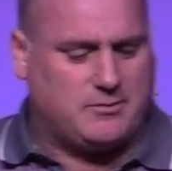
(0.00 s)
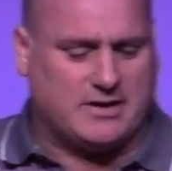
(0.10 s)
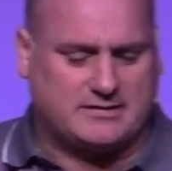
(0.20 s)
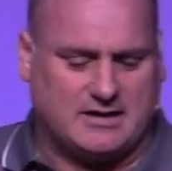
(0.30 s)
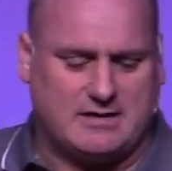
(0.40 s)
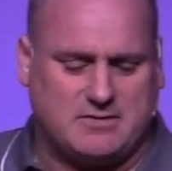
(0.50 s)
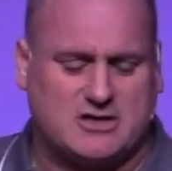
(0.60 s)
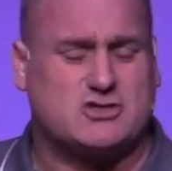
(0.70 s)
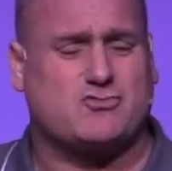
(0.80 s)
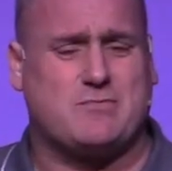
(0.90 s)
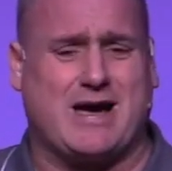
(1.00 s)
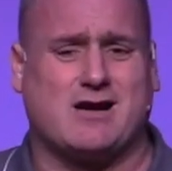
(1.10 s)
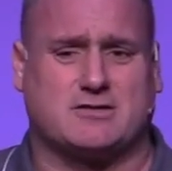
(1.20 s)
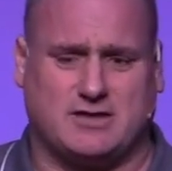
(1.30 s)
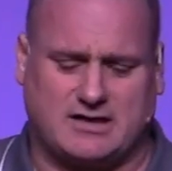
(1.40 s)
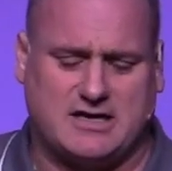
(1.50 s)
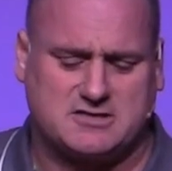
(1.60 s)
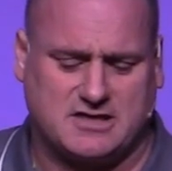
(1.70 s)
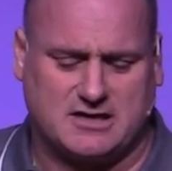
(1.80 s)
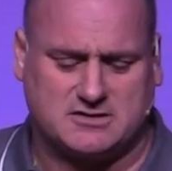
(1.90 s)
But I just rebelled
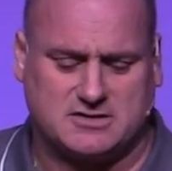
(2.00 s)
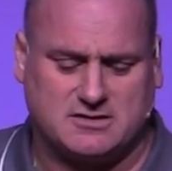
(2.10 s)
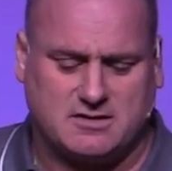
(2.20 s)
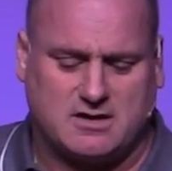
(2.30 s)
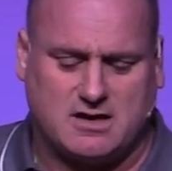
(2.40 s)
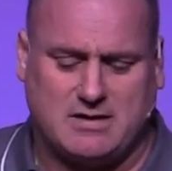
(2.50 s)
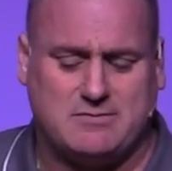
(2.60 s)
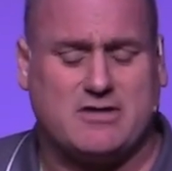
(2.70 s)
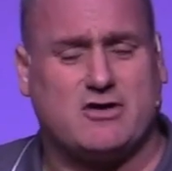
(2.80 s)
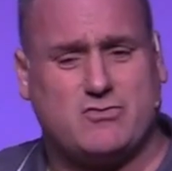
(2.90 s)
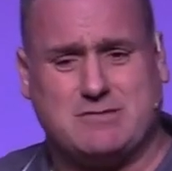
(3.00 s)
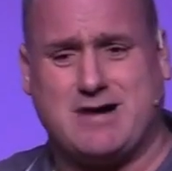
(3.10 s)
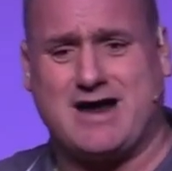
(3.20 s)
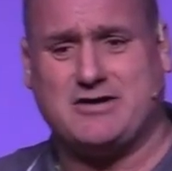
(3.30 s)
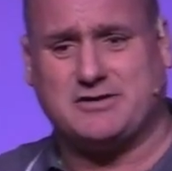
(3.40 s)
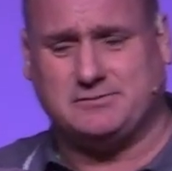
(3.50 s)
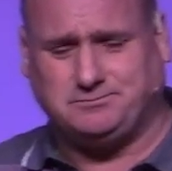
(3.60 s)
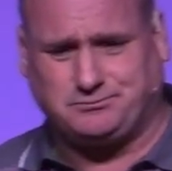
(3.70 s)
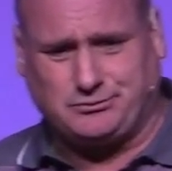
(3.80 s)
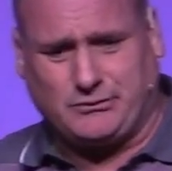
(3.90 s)
against things. My mother remarried,
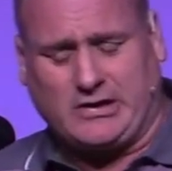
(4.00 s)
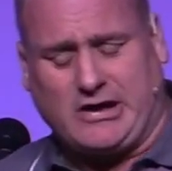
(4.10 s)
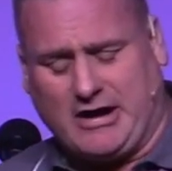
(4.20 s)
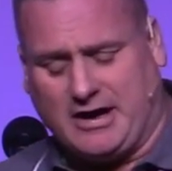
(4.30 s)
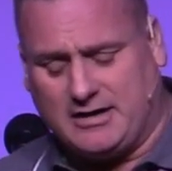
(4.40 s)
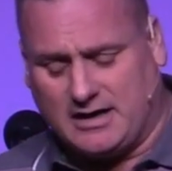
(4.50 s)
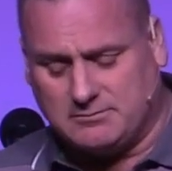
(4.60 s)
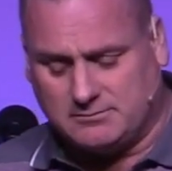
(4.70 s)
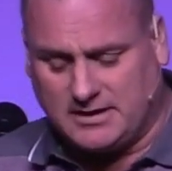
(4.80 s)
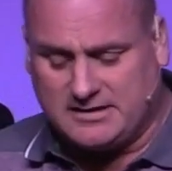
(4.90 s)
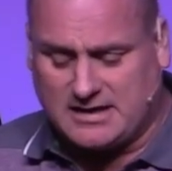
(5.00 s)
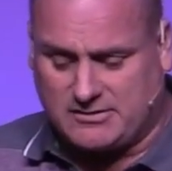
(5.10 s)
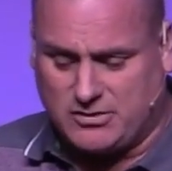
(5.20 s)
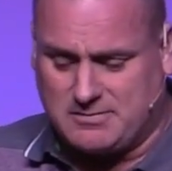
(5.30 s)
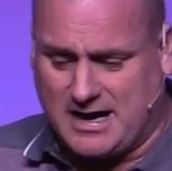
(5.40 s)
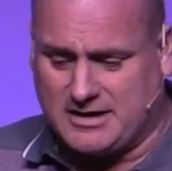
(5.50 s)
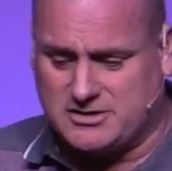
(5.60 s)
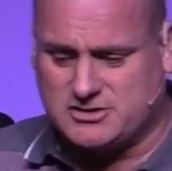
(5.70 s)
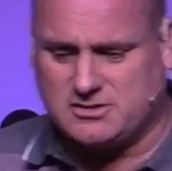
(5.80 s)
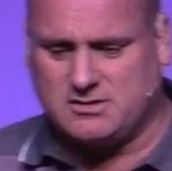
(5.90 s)
and in that
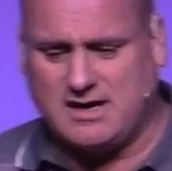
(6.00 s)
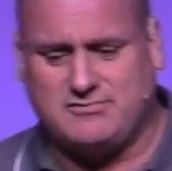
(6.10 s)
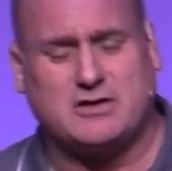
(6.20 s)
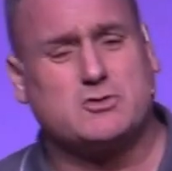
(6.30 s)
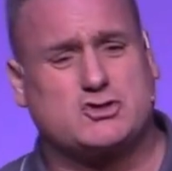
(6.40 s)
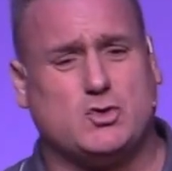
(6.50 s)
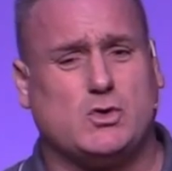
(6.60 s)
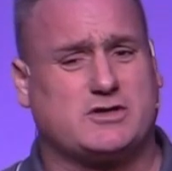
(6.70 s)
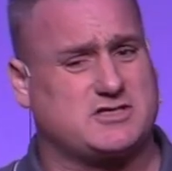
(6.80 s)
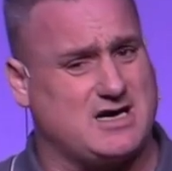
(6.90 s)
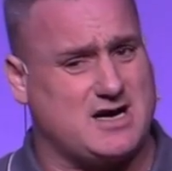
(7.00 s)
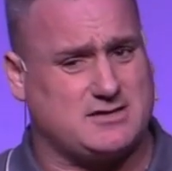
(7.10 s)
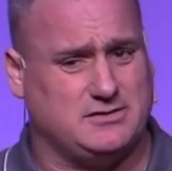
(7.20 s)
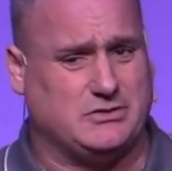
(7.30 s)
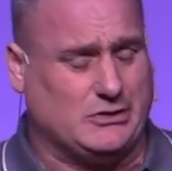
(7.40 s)
remarriage, everything was cool at the start.